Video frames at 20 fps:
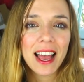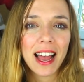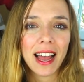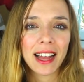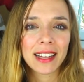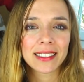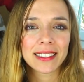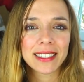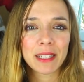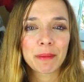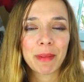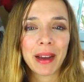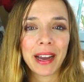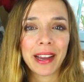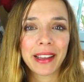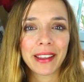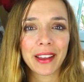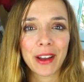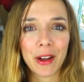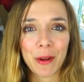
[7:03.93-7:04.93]
And in
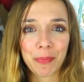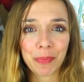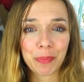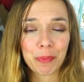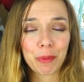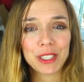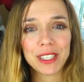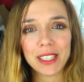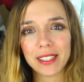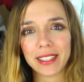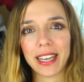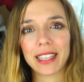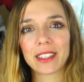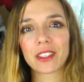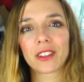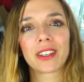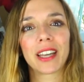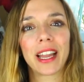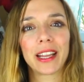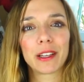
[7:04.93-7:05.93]
my um, Princess Cat
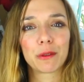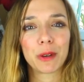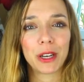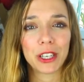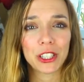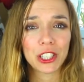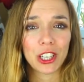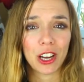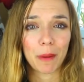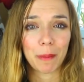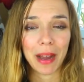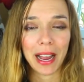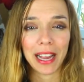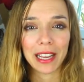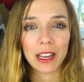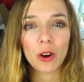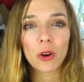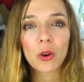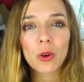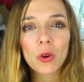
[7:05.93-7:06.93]
online workshop,
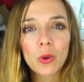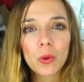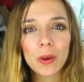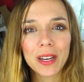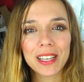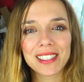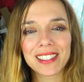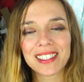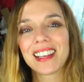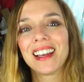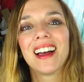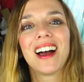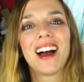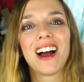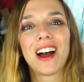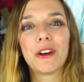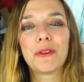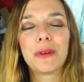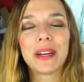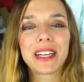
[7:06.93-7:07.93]
I always
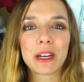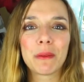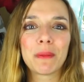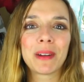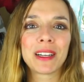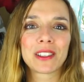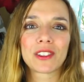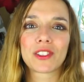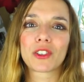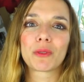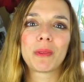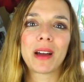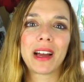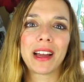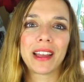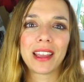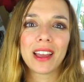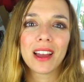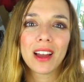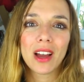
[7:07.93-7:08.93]
uh, recommend to
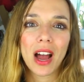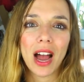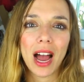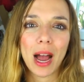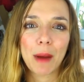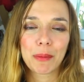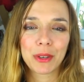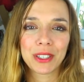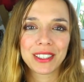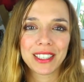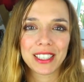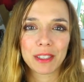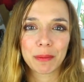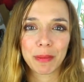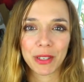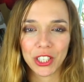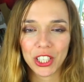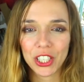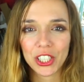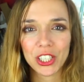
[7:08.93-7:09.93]
my apprentice
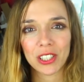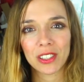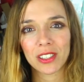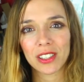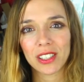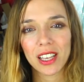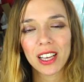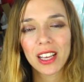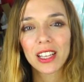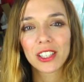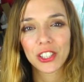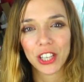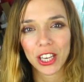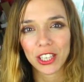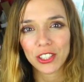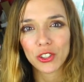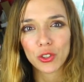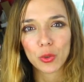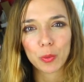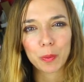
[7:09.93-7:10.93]
magicians
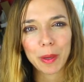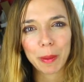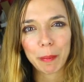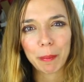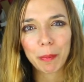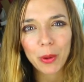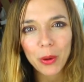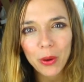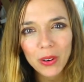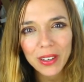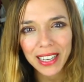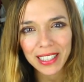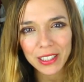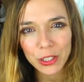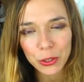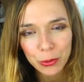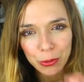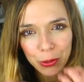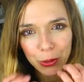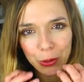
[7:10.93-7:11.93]
just to be bold and
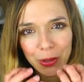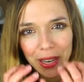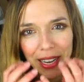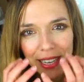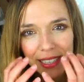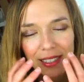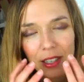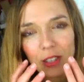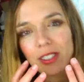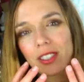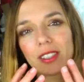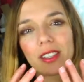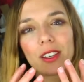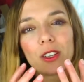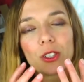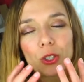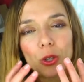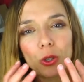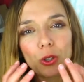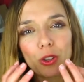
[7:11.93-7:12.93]
to create
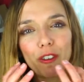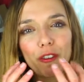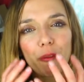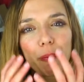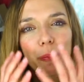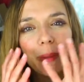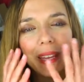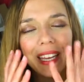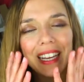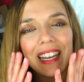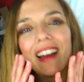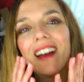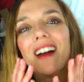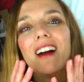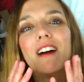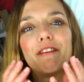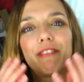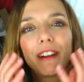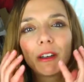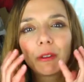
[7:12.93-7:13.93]
a sort of big
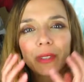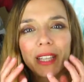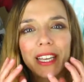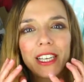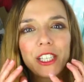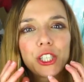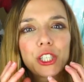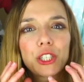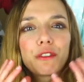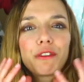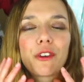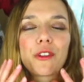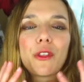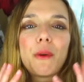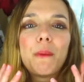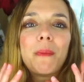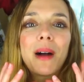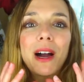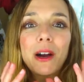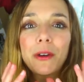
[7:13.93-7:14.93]
foundation for the
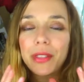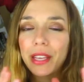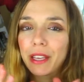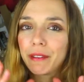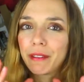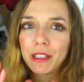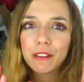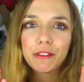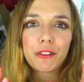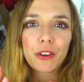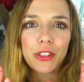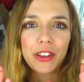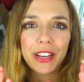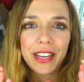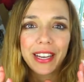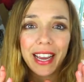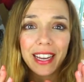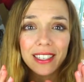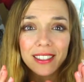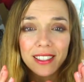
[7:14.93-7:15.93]
mouth, even for the
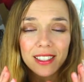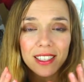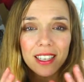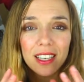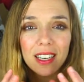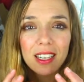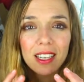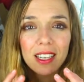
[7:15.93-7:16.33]
cat,